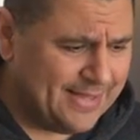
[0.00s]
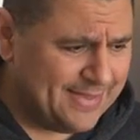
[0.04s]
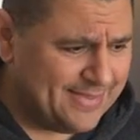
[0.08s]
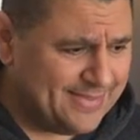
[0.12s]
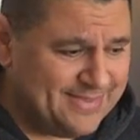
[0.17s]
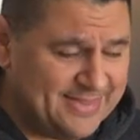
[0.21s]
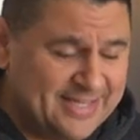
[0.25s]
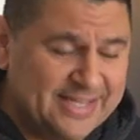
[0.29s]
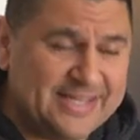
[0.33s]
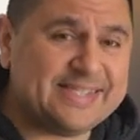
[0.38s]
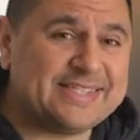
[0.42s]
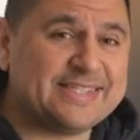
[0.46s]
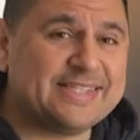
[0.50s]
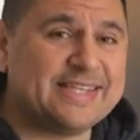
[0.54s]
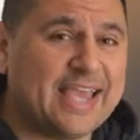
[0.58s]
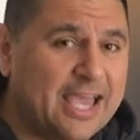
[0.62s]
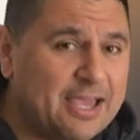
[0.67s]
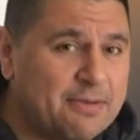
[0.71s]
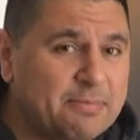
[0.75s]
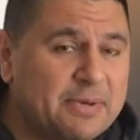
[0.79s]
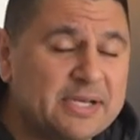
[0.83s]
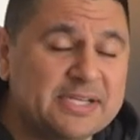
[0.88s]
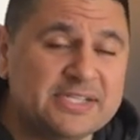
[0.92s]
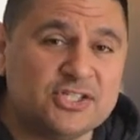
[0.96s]
This
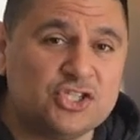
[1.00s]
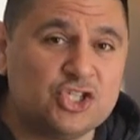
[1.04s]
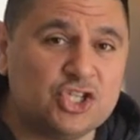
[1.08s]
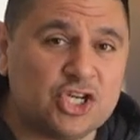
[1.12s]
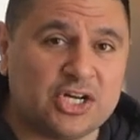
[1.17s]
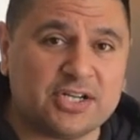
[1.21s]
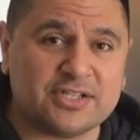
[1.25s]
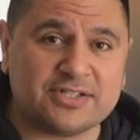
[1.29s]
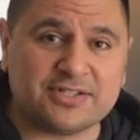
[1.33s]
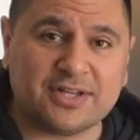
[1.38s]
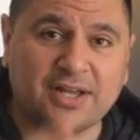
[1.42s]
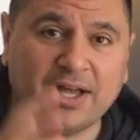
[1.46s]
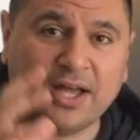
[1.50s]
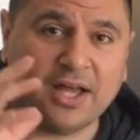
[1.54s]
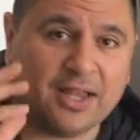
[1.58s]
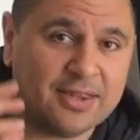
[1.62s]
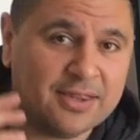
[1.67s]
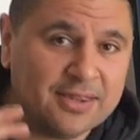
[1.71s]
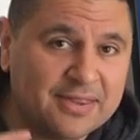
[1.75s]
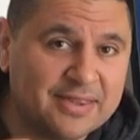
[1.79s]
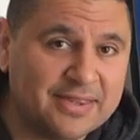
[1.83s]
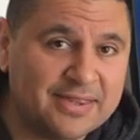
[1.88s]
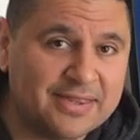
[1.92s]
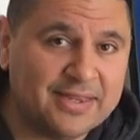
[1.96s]
game is just
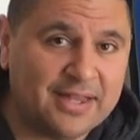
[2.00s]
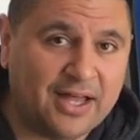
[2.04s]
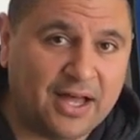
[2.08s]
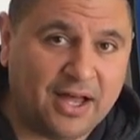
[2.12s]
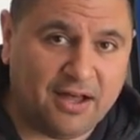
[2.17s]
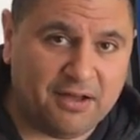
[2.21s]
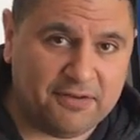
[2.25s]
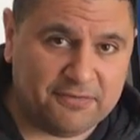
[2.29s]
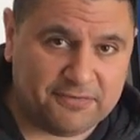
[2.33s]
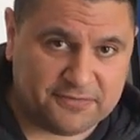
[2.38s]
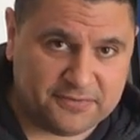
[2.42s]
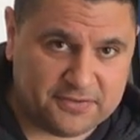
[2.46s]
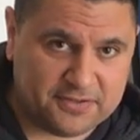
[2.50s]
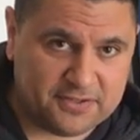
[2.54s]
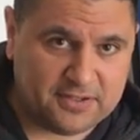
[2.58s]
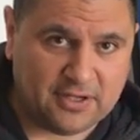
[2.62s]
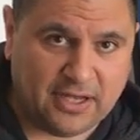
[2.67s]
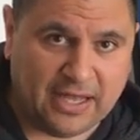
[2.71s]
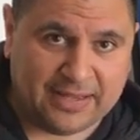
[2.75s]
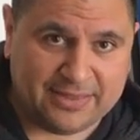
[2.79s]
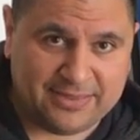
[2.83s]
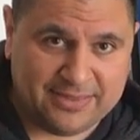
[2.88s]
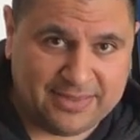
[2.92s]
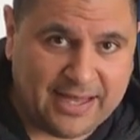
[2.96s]
loved
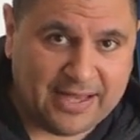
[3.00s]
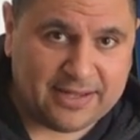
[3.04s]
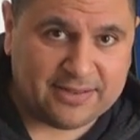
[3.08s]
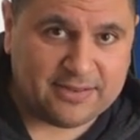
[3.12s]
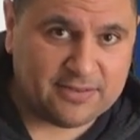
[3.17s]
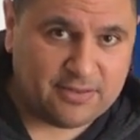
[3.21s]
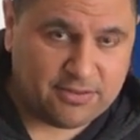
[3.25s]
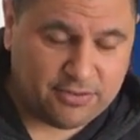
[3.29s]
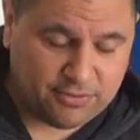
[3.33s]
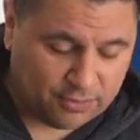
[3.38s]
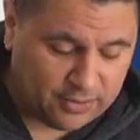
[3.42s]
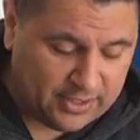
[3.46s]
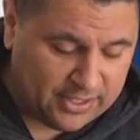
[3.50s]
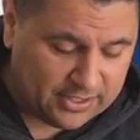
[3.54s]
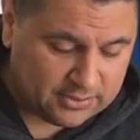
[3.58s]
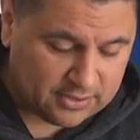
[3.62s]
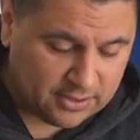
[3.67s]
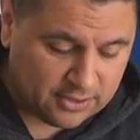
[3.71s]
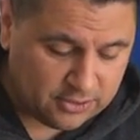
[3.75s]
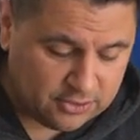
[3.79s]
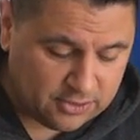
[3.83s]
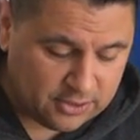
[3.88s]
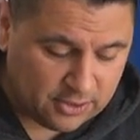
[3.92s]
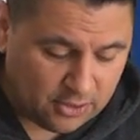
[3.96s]
at that thread.
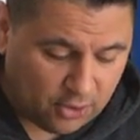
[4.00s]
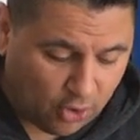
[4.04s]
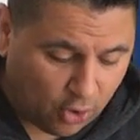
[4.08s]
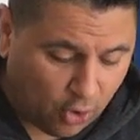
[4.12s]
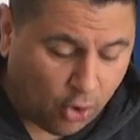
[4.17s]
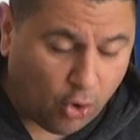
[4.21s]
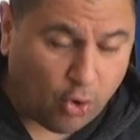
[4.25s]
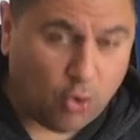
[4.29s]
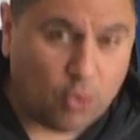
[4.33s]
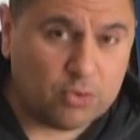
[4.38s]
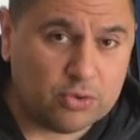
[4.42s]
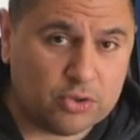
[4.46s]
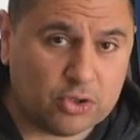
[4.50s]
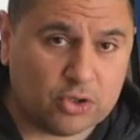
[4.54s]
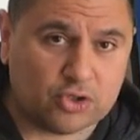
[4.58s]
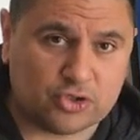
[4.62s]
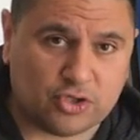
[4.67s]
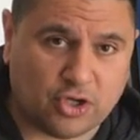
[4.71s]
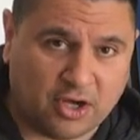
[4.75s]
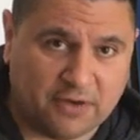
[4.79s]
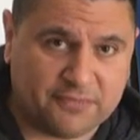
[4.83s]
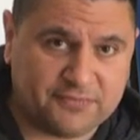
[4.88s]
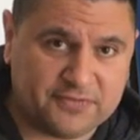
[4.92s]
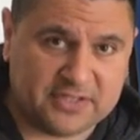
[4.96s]
The owners
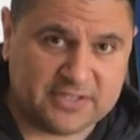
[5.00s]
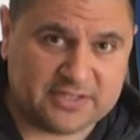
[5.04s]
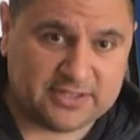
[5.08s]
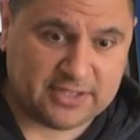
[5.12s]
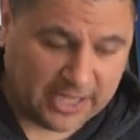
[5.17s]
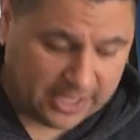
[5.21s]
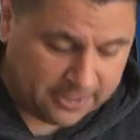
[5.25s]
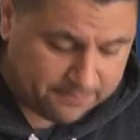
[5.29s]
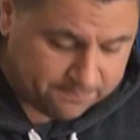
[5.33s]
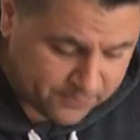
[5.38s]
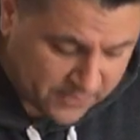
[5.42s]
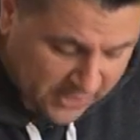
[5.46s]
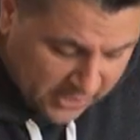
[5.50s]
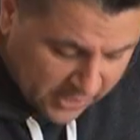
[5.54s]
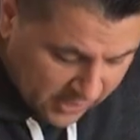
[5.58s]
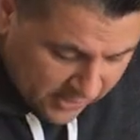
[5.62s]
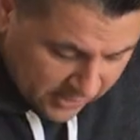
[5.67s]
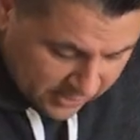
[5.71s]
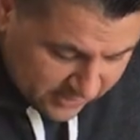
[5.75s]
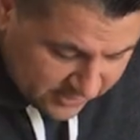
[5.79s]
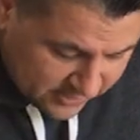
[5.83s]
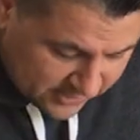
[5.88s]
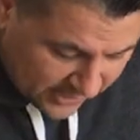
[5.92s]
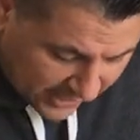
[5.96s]
of this game,
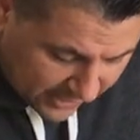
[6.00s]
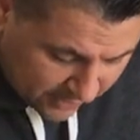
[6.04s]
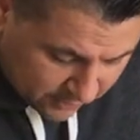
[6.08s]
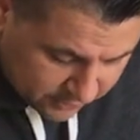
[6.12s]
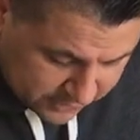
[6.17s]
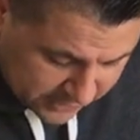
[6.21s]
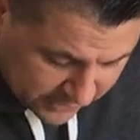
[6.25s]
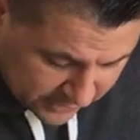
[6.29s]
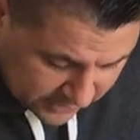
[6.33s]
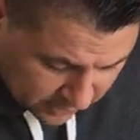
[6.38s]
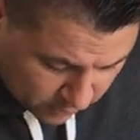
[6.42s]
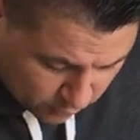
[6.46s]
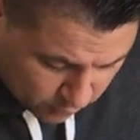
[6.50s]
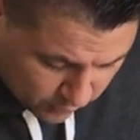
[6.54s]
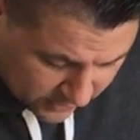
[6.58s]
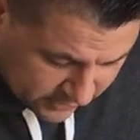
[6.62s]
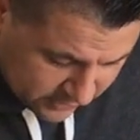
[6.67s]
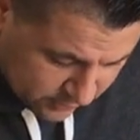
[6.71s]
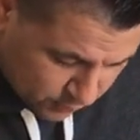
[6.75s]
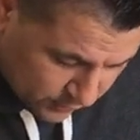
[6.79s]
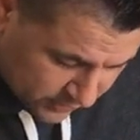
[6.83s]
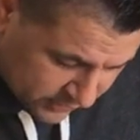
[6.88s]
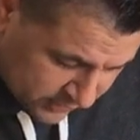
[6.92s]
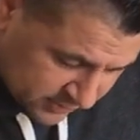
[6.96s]
down here what
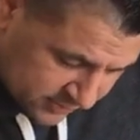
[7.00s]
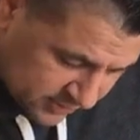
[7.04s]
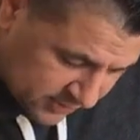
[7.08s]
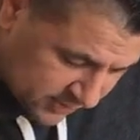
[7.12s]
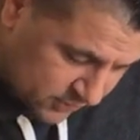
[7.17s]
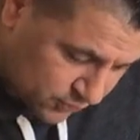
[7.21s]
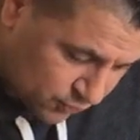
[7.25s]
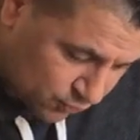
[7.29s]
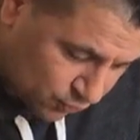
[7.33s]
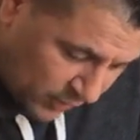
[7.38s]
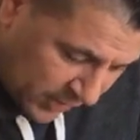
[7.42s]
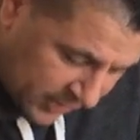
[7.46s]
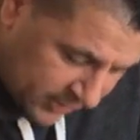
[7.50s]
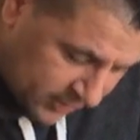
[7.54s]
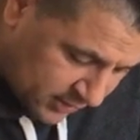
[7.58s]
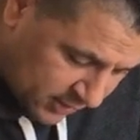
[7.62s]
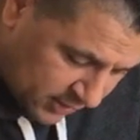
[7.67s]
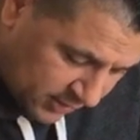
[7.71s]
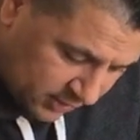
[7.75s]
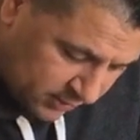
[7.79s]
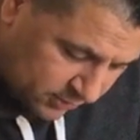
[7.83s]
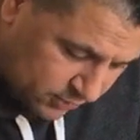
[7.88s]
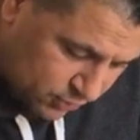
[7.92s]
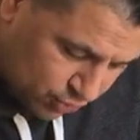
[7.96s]
it says
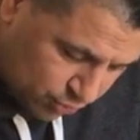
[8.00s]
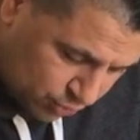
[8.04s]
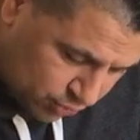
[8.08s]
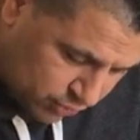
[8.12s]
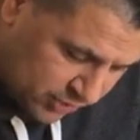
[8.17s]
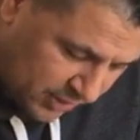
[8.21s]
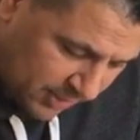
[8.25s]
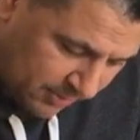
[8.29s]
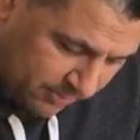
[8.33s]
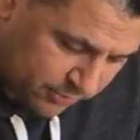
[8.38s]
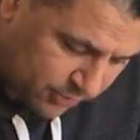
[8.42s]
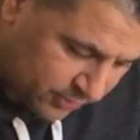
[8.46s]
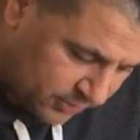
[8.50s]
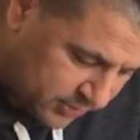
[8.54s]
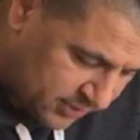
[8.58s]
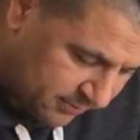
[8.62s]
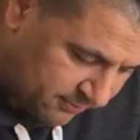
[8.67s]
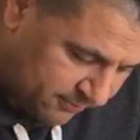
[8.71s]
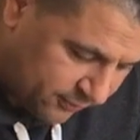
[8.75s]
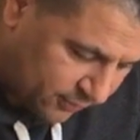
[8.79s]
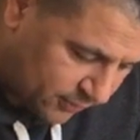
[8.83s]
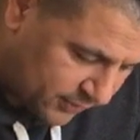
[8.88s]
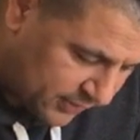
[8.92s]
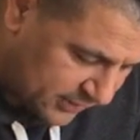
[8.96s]
radical 2x,
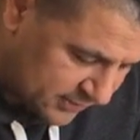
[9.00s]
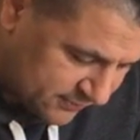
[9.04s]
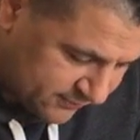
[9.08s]
3x, 4x,